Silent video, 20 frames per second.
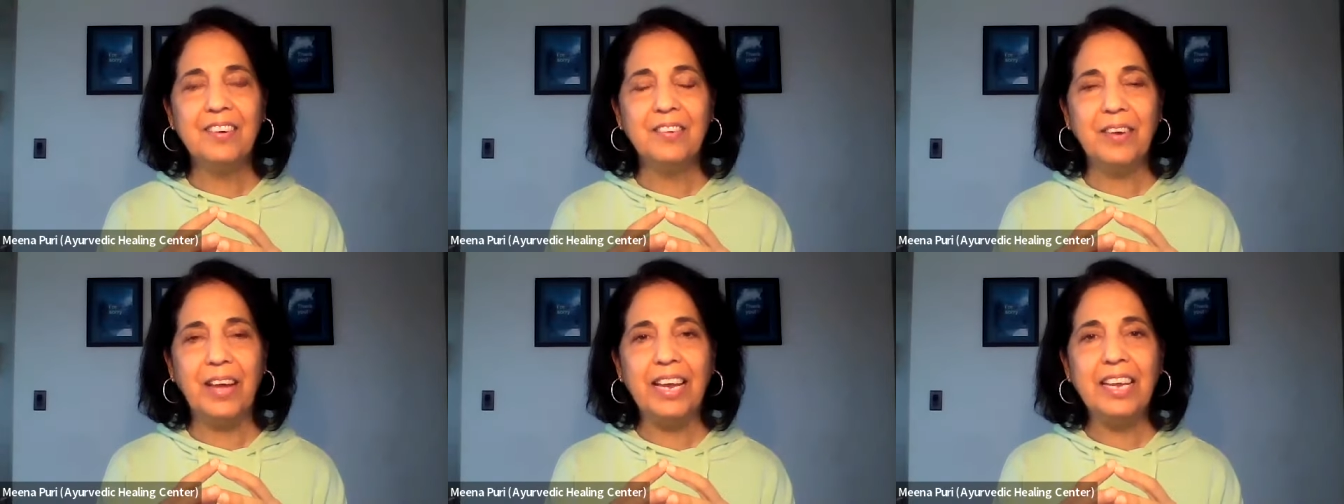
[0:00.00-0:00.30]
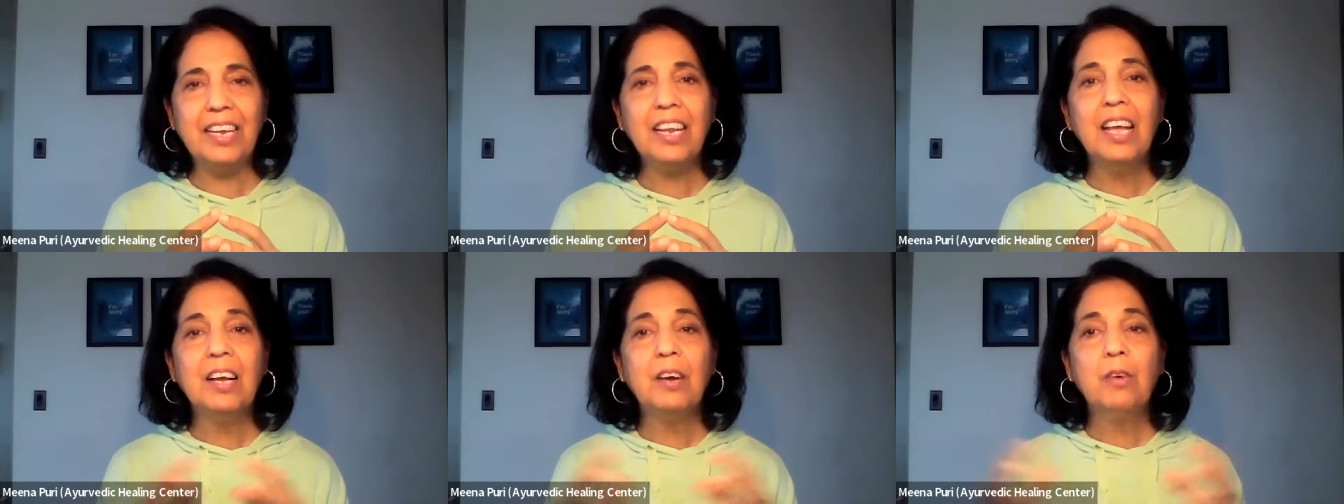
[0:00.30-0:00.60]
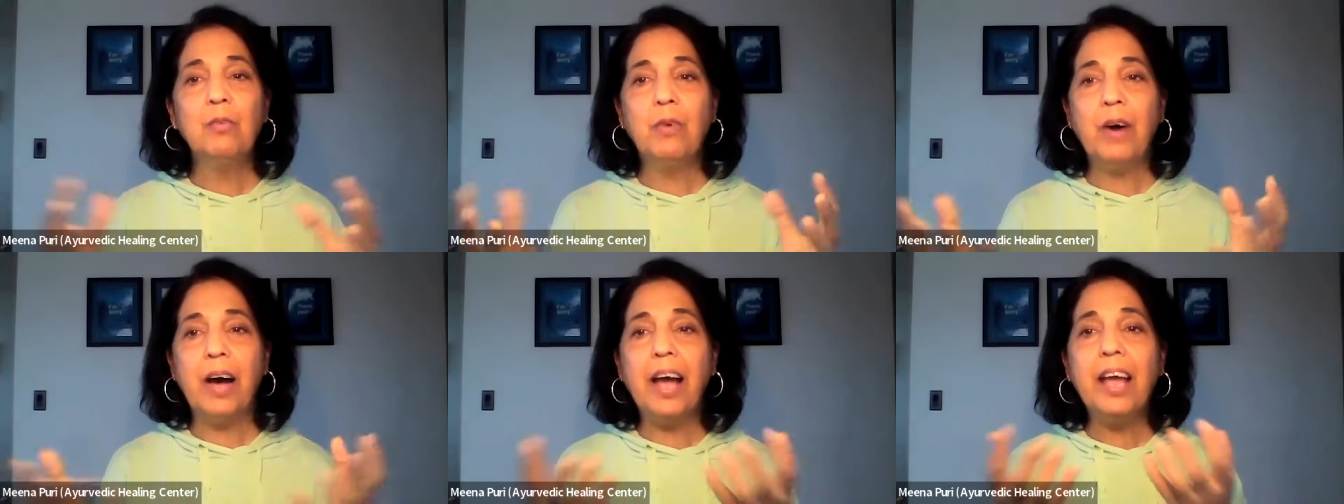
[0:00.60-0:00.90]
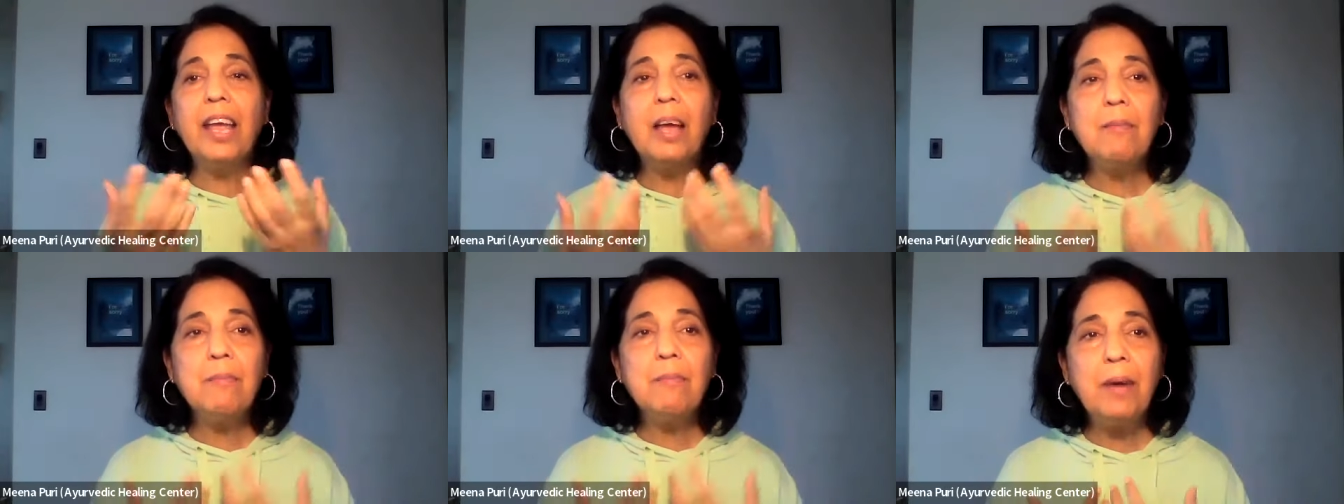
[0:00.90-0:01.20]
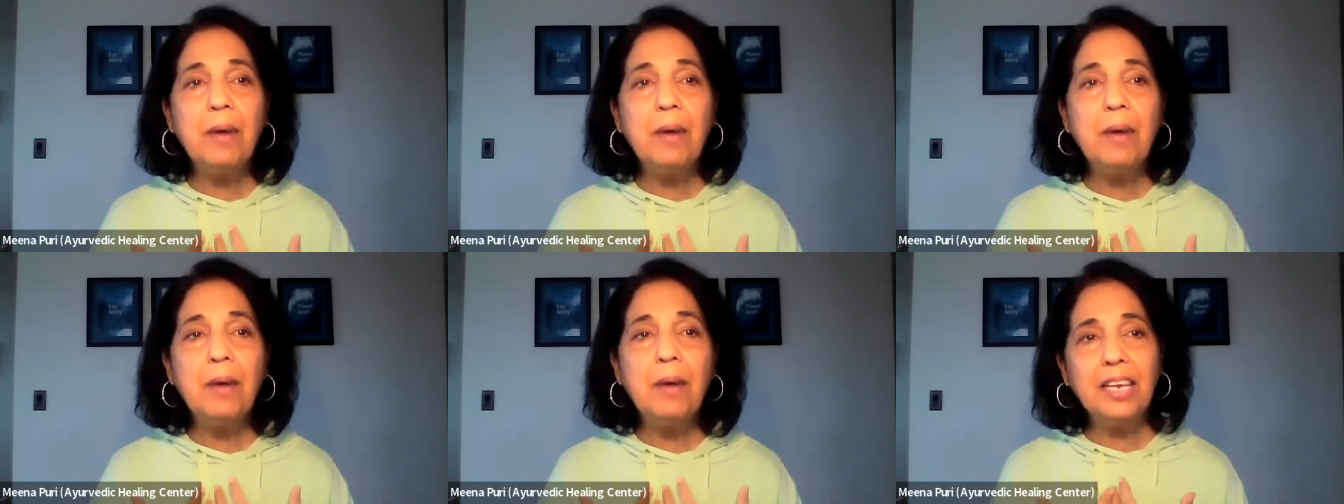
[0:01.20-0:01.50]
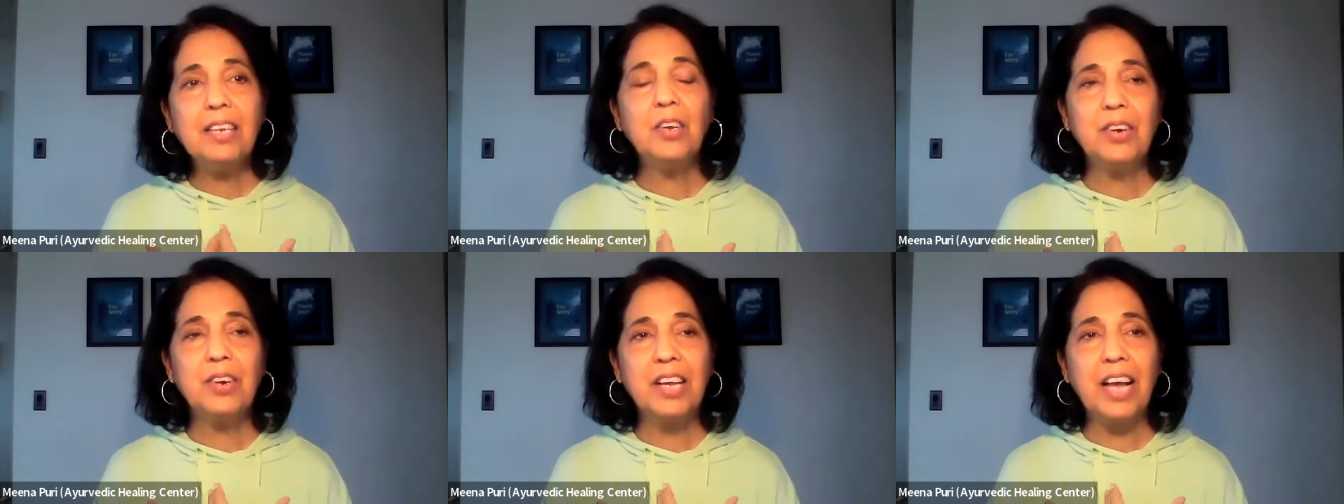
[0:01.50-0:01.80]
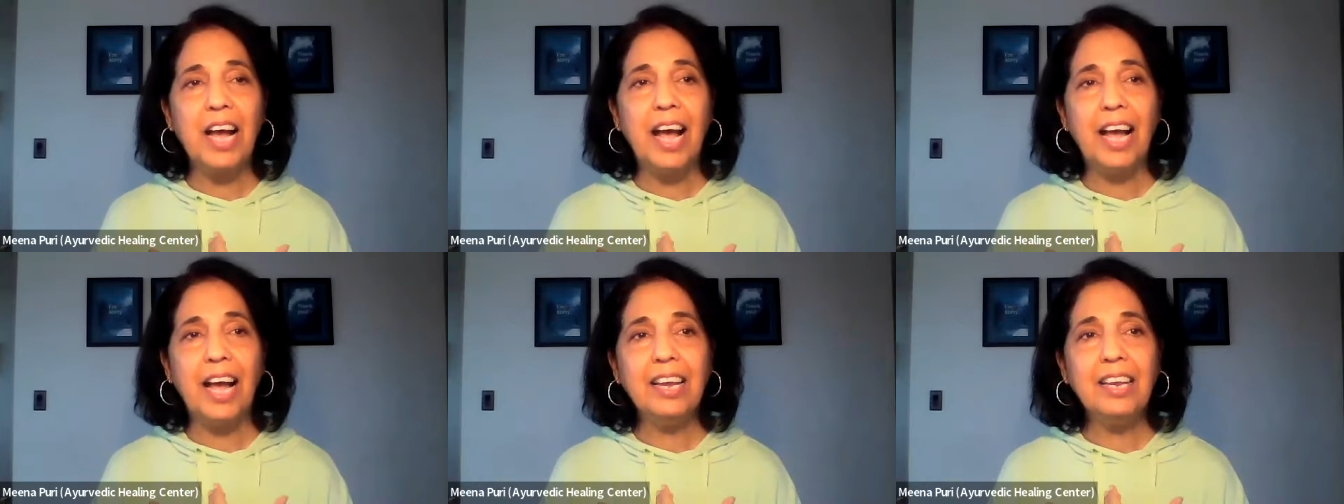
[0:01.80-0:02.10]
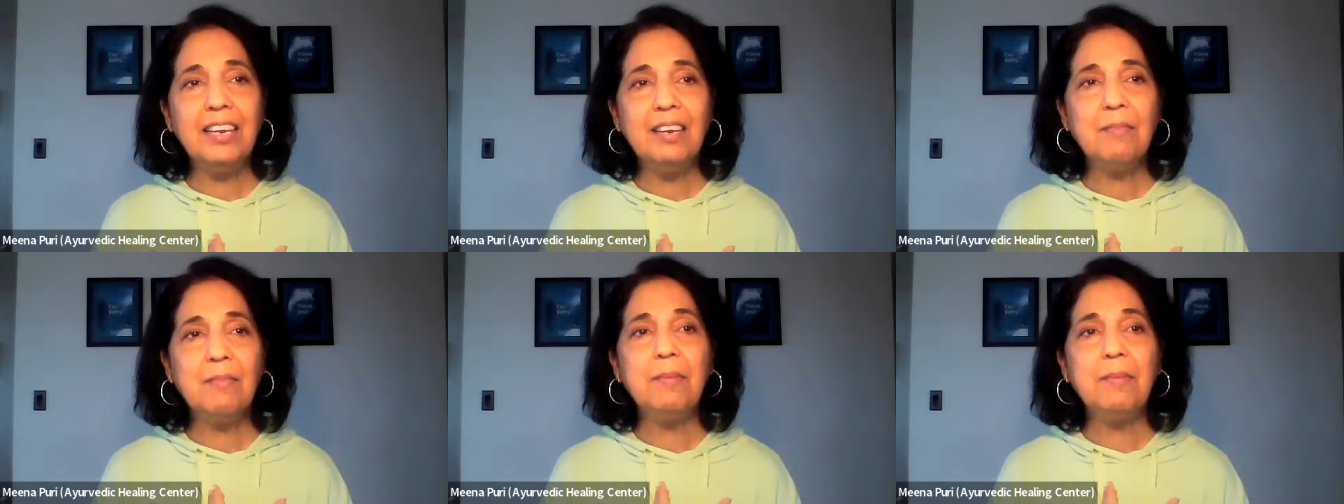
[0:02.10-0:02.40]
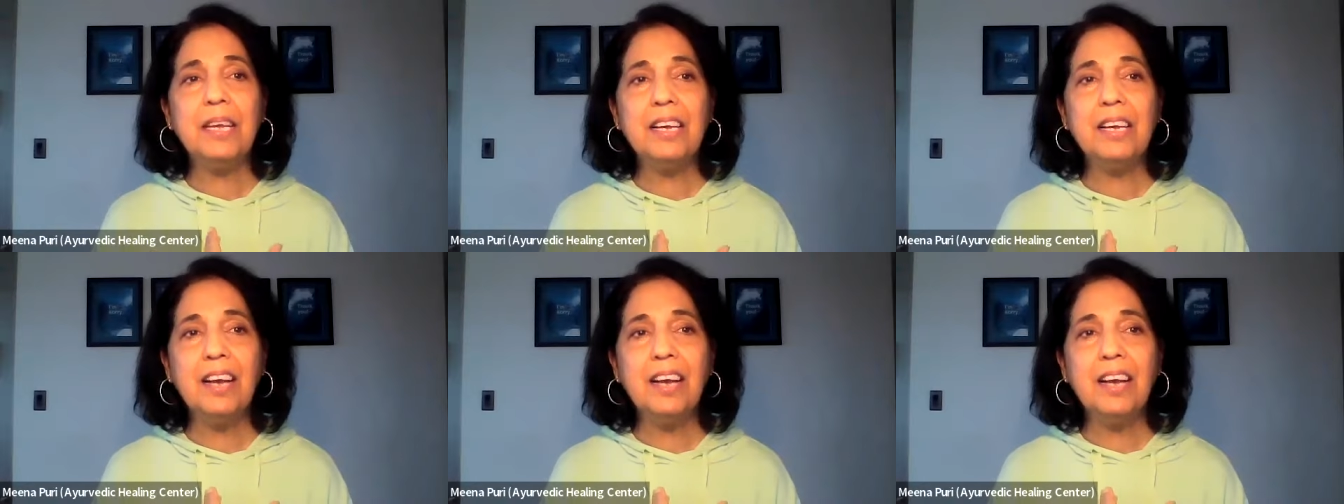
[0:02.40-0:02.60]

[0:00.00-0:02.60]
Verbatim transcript: right? Why am I your guide?